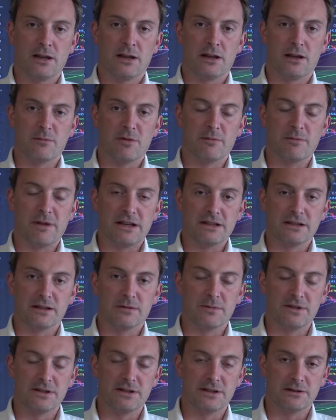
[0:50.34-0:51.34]

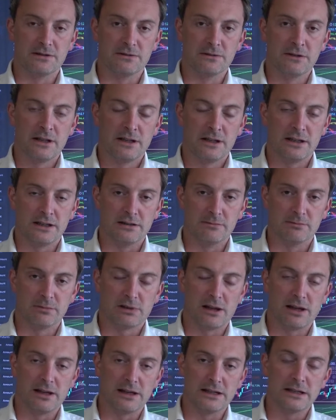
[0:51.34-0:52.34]
momentum still in
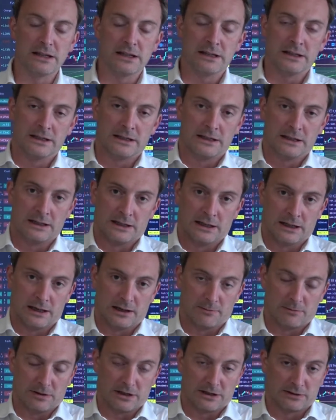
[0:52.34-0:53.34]
play.
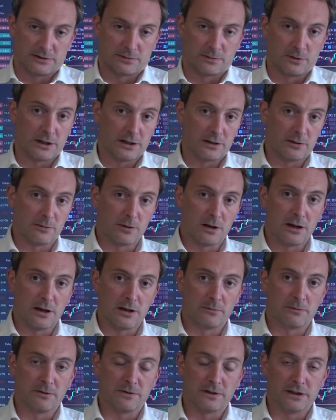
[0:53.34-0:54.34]
Elsewhere,
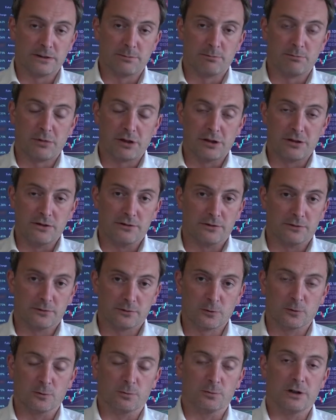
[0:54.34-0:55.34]
we've had a bunch of
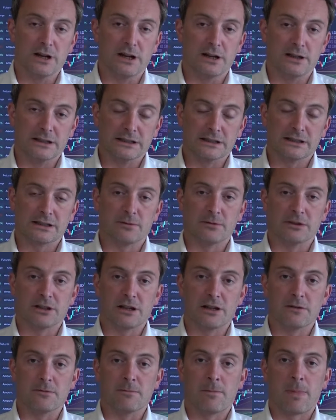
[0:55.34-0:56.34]
corporate earnings coming
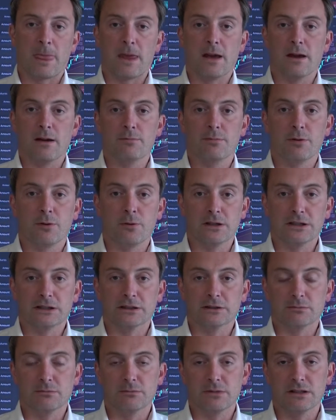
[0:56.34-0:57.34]
out.
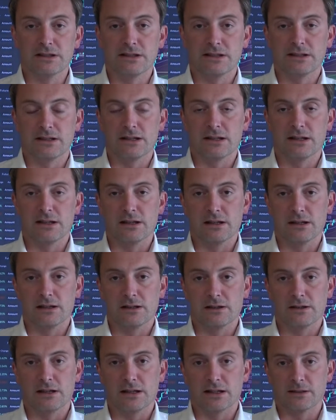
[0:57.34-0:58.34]
Boeing missed
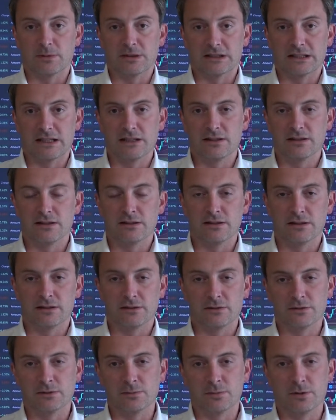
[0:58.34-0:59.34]
expectations. It's
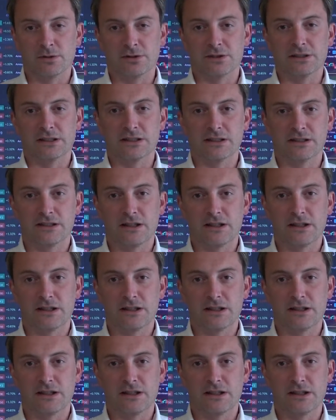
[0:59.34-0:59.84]
also pausing its